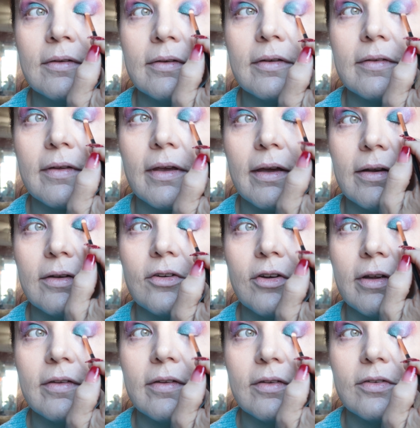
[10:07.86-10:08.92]
Just kind of
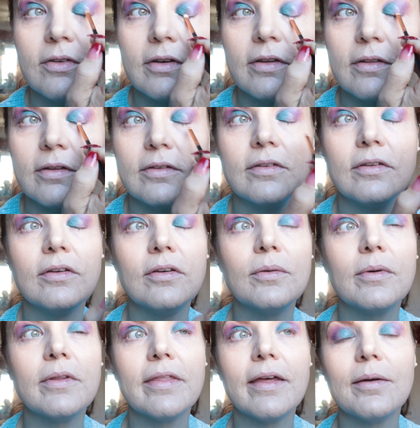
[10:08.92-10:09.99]
transitioning the
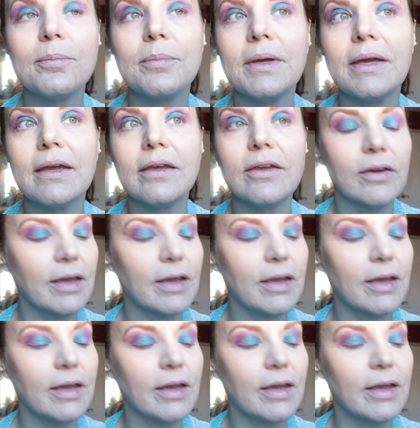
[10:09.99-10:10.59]
two with that pink.